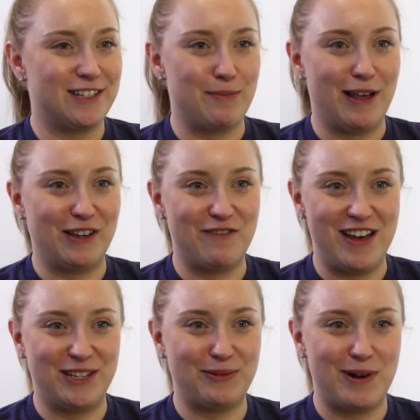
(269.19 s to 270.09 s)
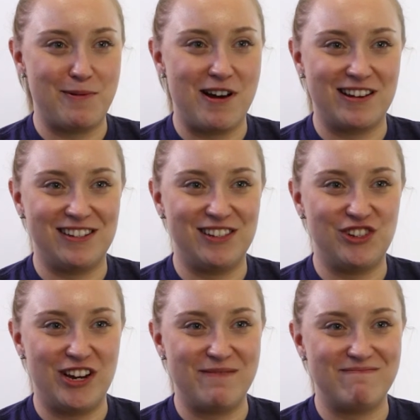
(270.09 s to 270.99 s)
a smiling face when I walk into the
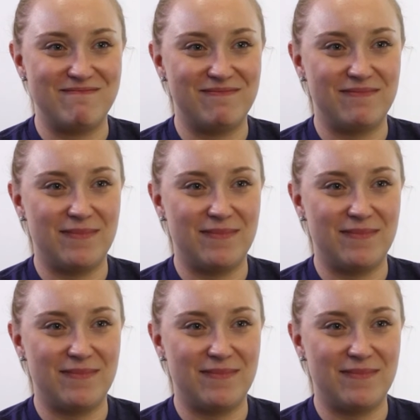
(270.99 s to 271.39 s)
gym,